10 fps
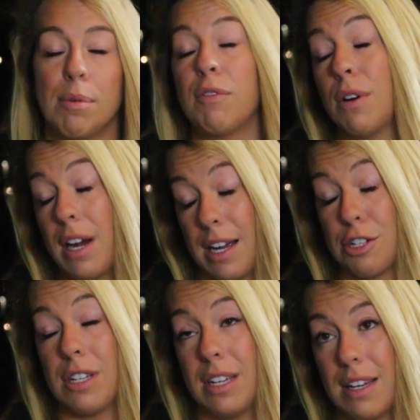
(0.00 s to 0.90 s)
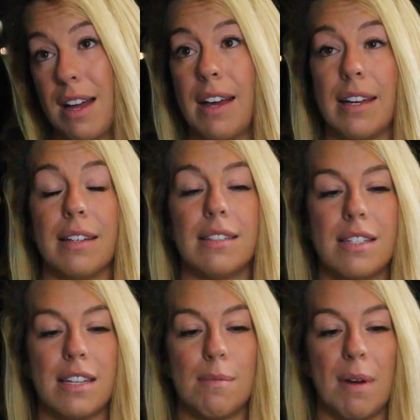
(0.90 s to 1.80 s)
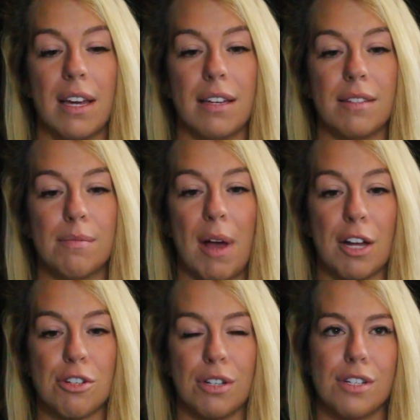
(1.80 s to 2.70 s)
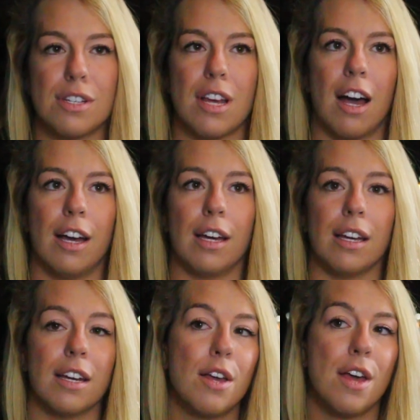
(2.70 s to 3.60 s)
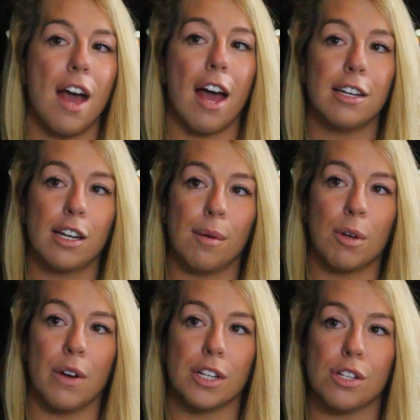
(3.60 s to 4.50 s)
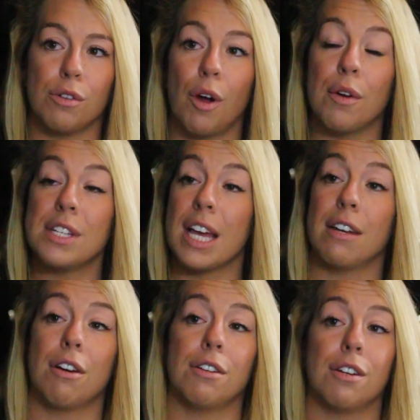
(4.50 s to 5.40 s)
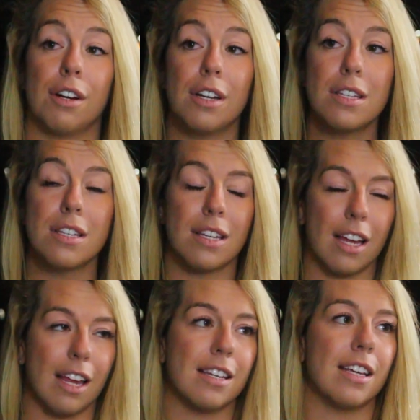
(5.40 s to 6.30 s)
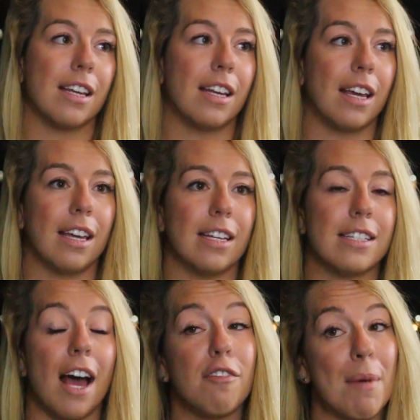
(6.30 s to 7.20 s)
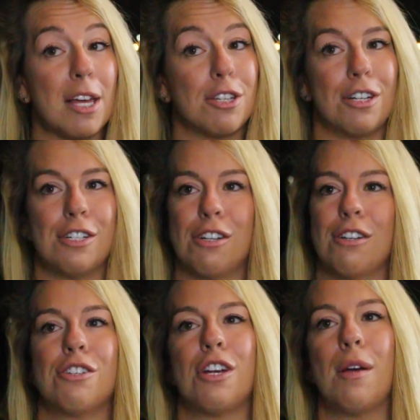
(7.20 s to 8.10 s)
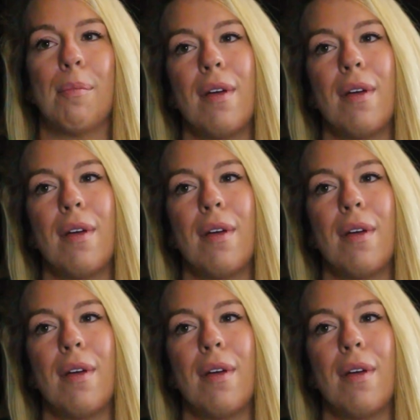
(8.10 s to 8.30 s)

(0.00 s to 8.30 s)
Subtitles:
before actually, I did my bachelor's, I ended up going to Roatan, Honduras, and did a dive master internship.